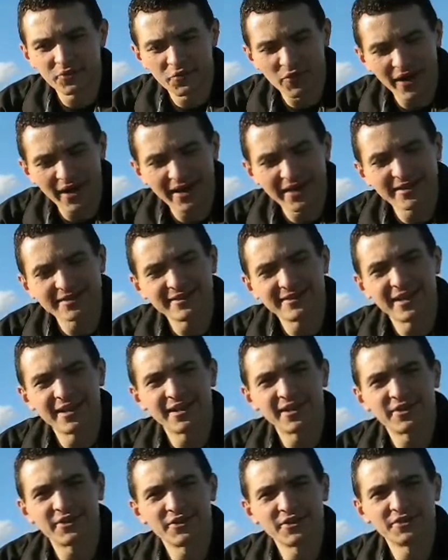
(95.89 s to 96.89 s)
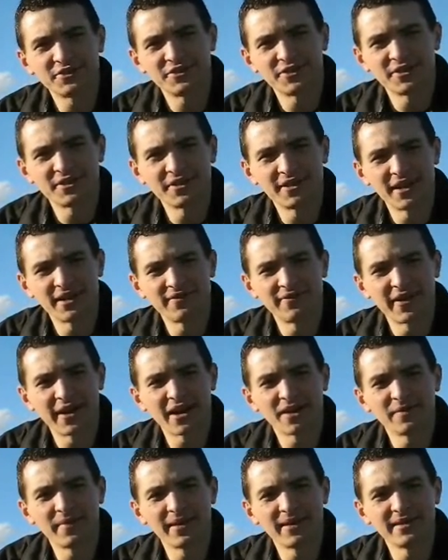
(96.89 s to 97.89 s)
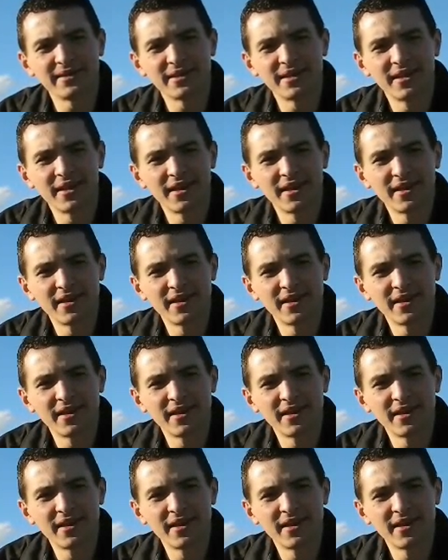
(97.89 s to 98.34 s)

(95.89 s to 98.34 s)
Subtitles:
raised in a Christian environment